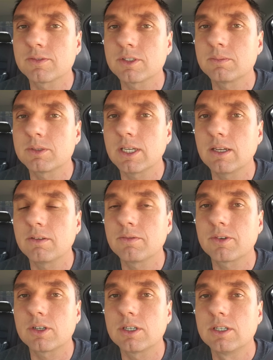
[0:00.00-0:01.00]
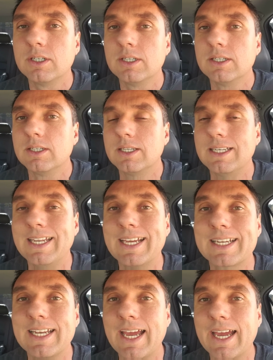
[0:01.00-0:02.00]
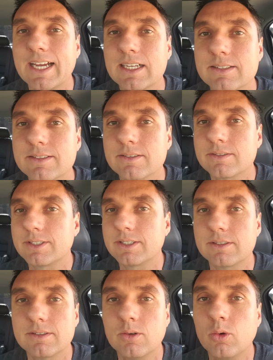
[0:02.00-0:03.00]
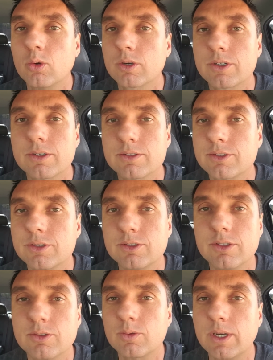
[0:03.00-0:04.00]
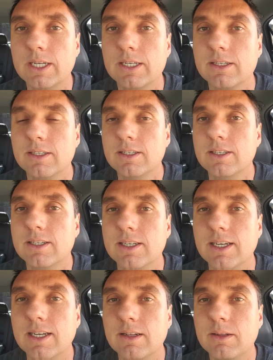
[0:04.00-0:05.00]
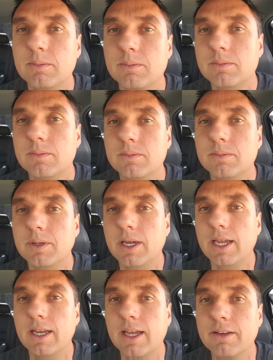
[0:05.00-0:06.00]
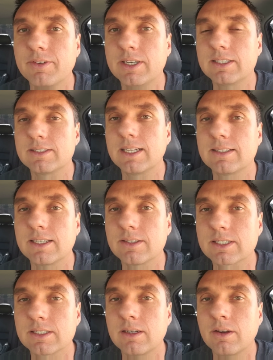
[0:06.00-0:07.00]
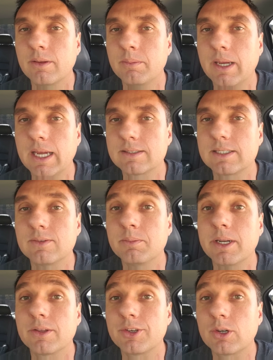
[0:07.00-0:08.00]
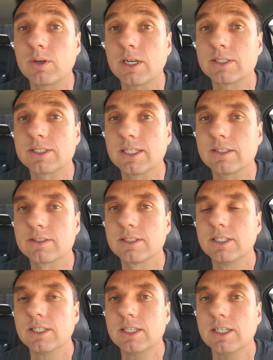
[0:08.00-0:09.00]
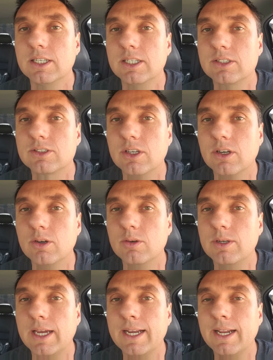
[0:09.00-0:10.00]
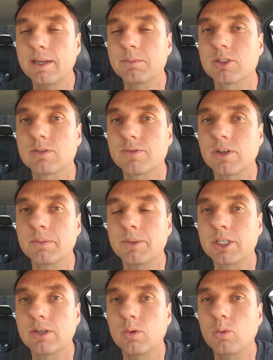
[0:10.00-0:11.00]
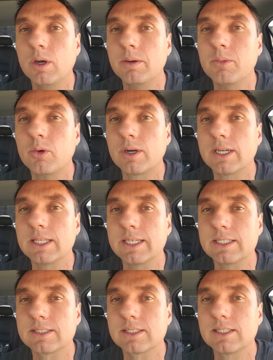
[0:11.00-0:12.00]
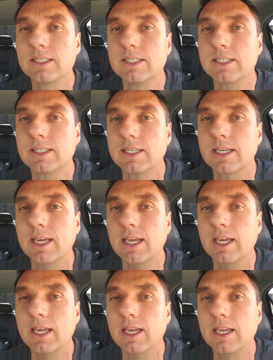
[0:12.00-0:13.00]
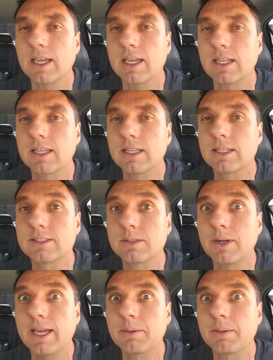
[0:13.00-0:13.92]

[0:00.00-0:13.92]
for themselves or knickknacks or they're hoarders or who knows what. Um, but I find estate sales are the best, even better than garage sales. So nine items so far. I'm going to go to one more at least, and let's see what